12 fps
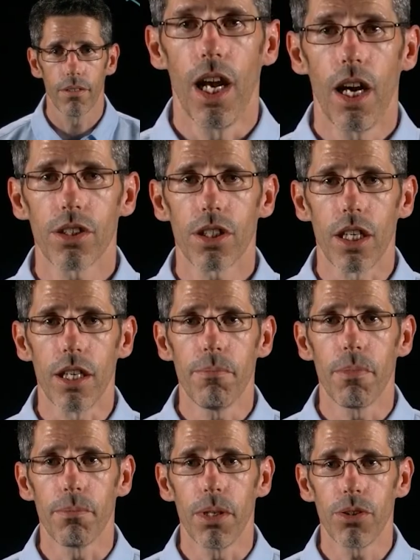And
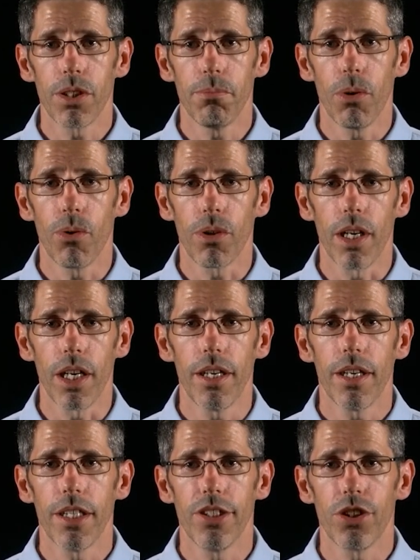lastly, but most
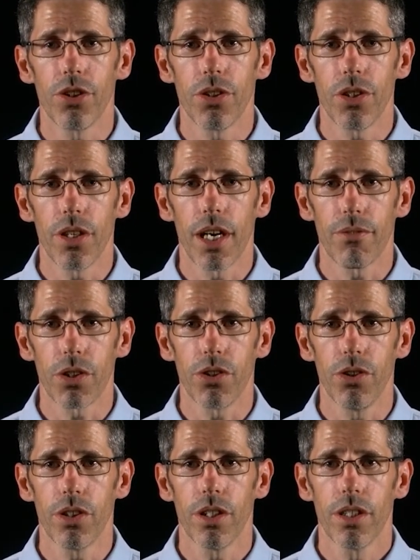importantly, ensure that you have
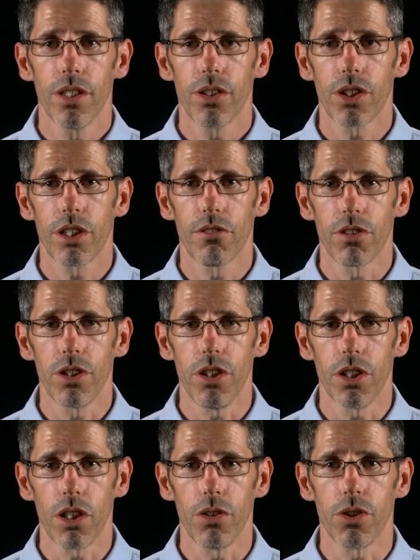a good
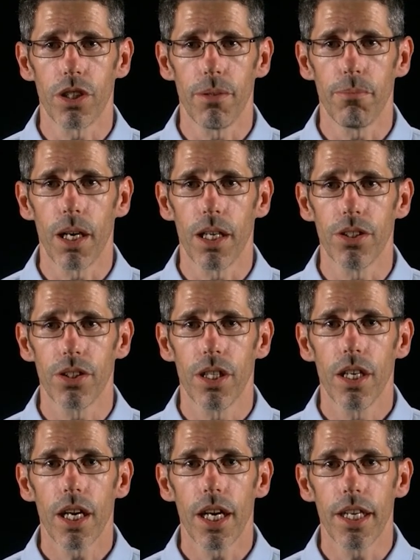security solution in place.